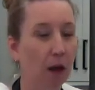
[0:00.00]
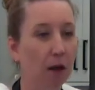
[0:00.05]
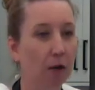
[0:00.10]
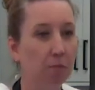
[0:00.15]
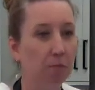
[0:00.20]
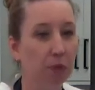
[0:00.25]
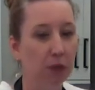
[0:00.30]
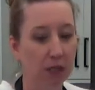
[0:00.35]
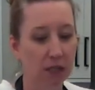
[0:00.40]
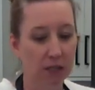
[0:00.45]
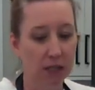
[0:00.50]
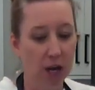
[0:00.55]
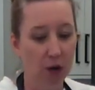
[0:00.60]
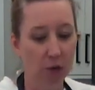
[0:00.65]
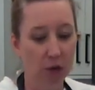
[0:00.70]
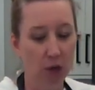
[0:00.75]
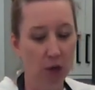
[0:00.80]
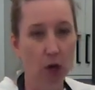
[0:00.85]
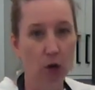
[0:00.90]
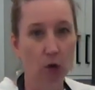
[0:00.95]
because that would
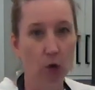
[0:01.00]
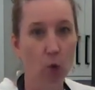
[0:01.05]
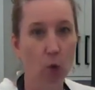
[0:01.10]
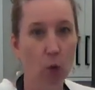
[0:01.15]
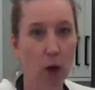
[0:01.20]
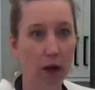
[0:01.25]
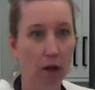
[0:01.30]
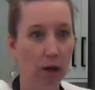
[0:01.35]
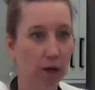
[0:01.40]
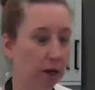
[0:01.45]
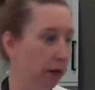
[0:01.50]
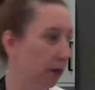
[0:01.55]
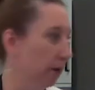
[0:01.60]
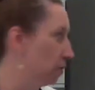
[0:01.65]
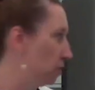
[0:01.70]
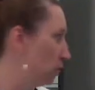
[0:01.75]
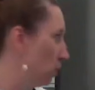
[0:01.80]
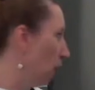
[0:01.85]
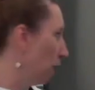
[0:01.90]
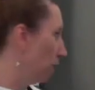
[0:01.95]
go well in here.
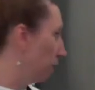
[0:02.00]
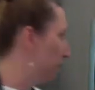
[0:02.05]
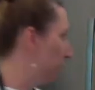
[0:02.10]
So I'm gonna